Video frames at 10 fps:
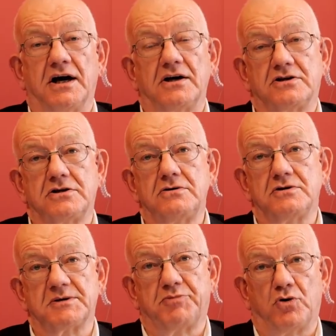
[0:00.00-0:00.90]
to
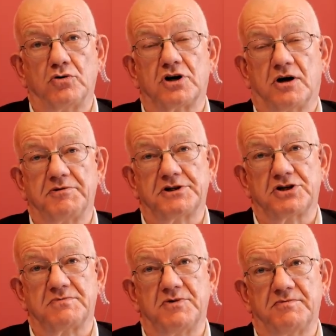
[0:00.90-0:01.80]
support
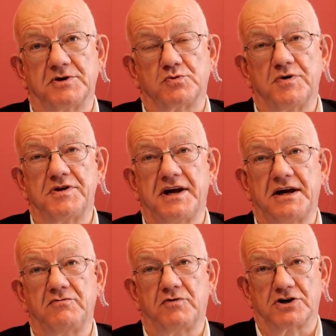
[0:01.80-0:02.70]
opposition movements
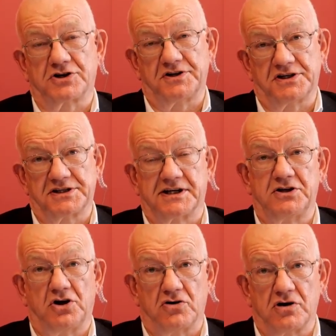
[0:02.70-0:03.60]
within Russia. This is a
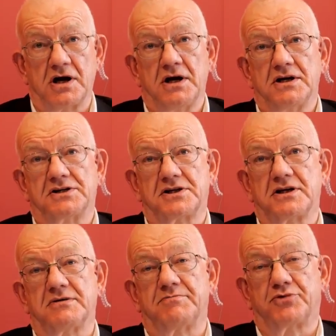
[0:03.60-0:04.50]

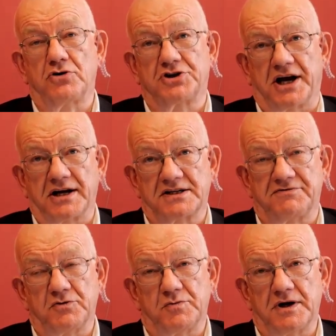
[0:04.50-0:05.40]
long-term project, if
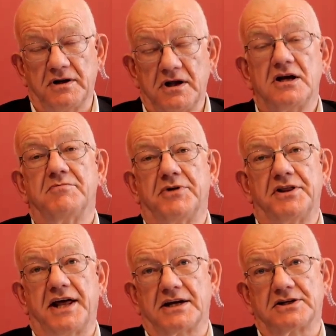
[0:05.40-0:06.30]
you will, but
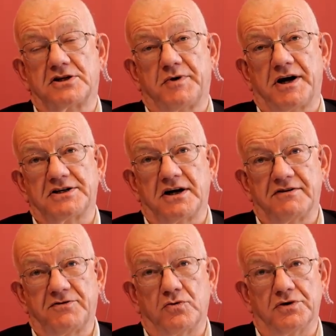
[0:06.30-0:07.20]
that's the way to go
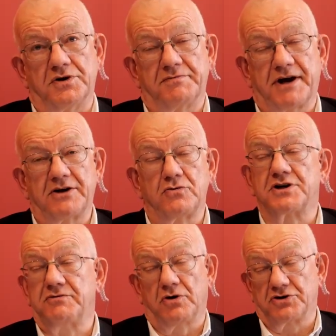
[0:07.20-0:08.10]
forward. And also,
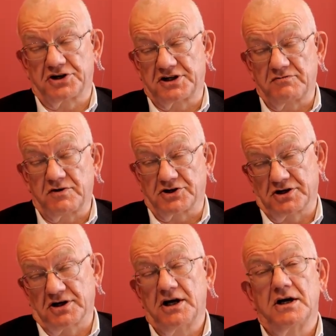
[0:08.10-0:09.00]
not just in Russia,
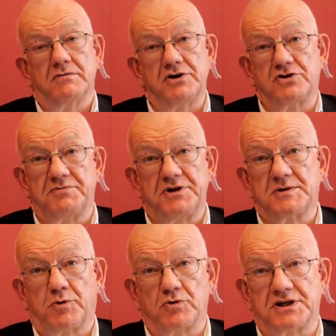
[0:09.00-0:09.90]
we should be
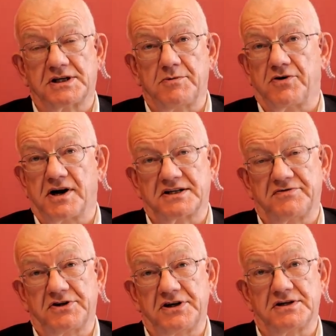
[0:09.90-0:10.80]
supporting similar
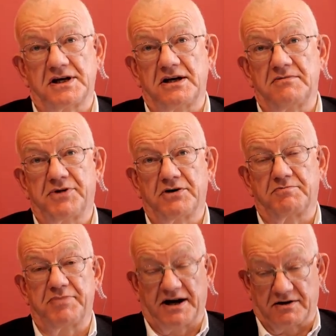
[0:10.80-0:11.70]
activities in both
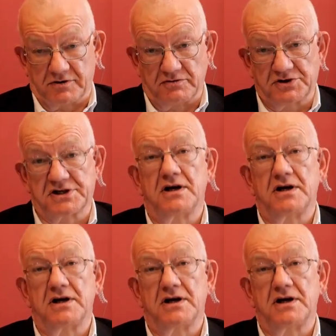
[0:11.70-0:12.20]
Belarus,